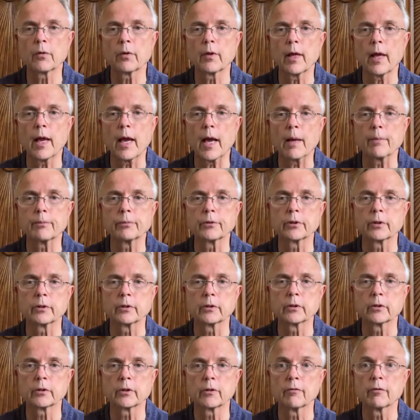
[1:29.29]
the
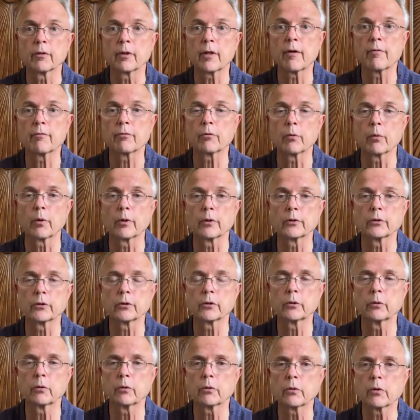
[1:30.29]
absence of loved ones
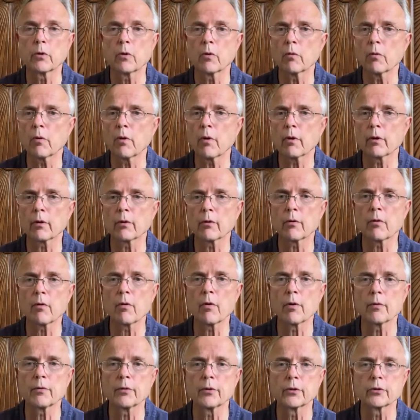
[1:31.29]
who are no longer
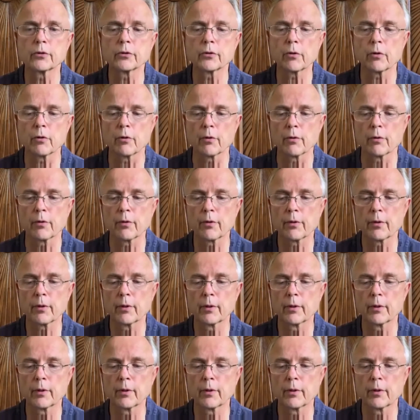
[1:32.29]
on this earth,